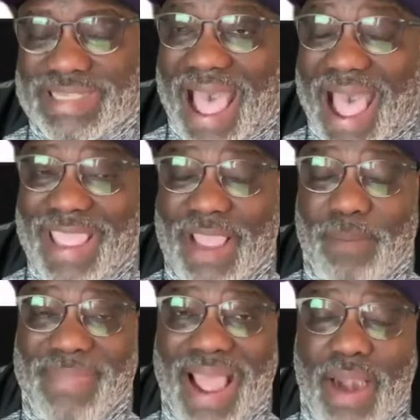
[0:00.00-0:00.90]
is I
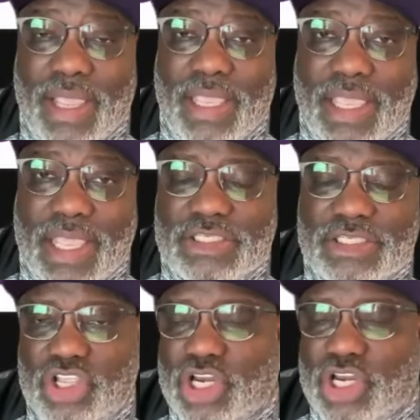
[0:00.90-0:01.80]
am not
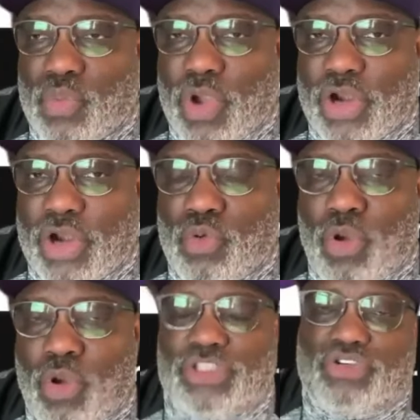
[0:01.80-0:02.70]
against anyone who
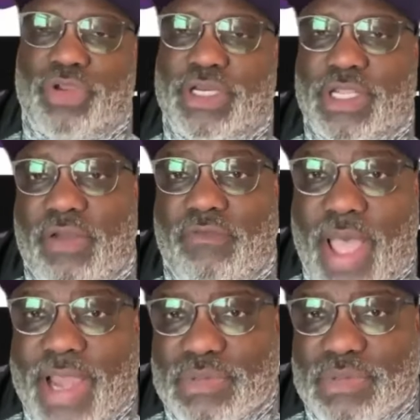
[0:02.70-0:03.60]
wants to
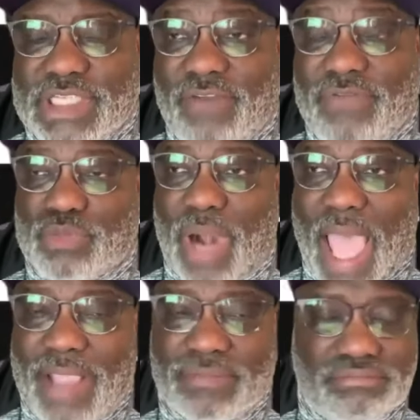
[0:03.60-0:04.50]
identify themselves as
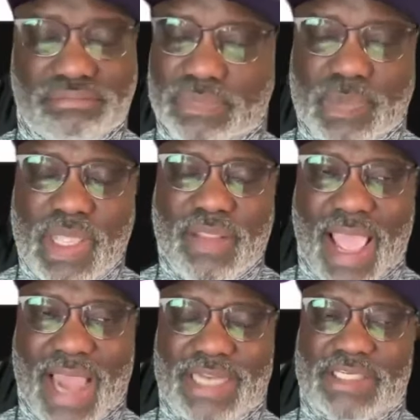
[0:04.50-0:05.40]
Black.
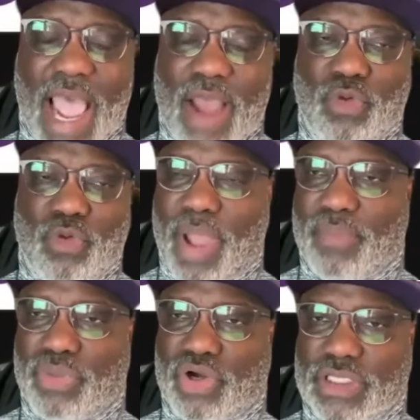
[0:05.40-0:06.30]
That is not what
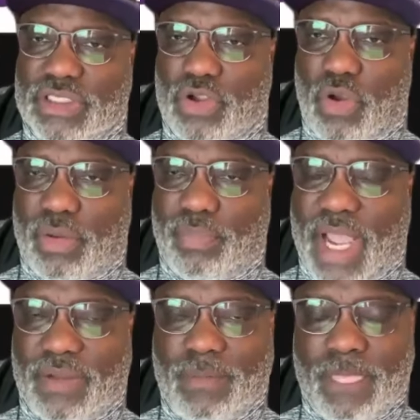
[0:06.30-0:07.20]
my book is all
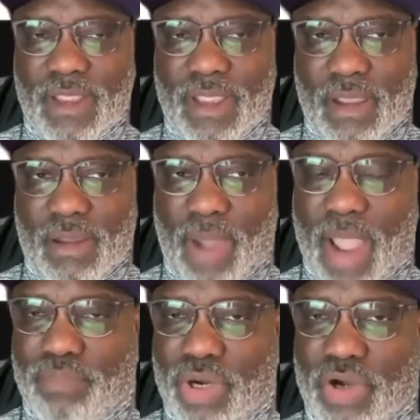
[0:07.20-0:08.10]
about.
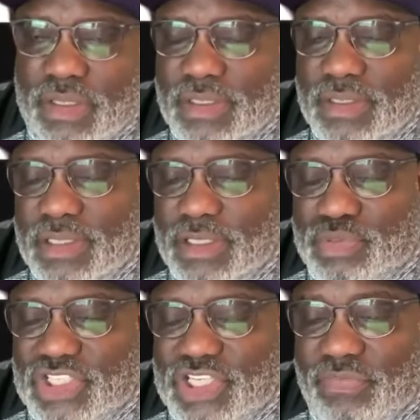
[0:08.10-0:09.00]
My book is
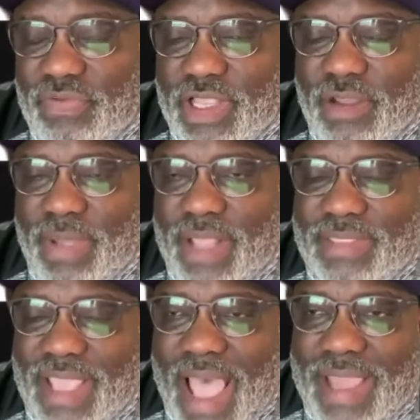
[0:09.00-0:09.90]
specifically
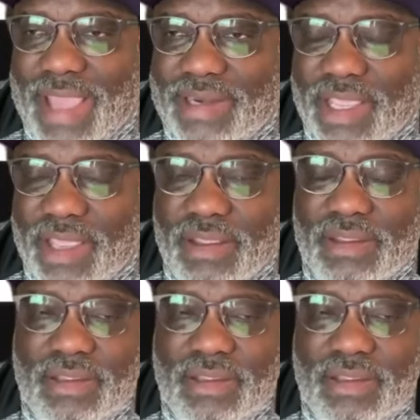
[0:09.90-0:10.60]
about the idea